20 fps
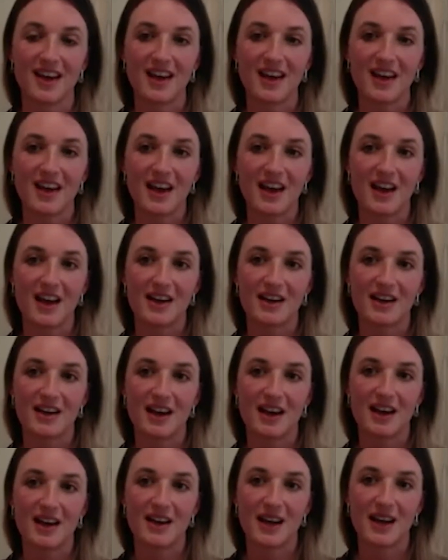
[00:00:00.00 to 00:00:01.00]
And
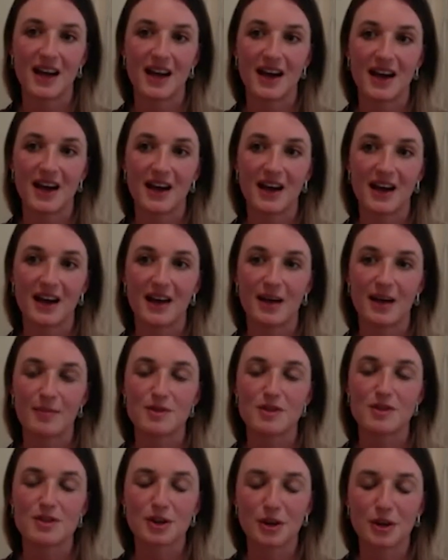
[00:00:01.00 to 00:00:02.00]
I am
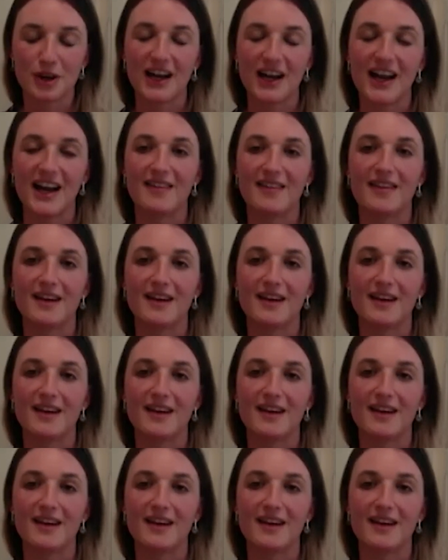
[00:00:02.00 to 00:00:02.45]
so glad that I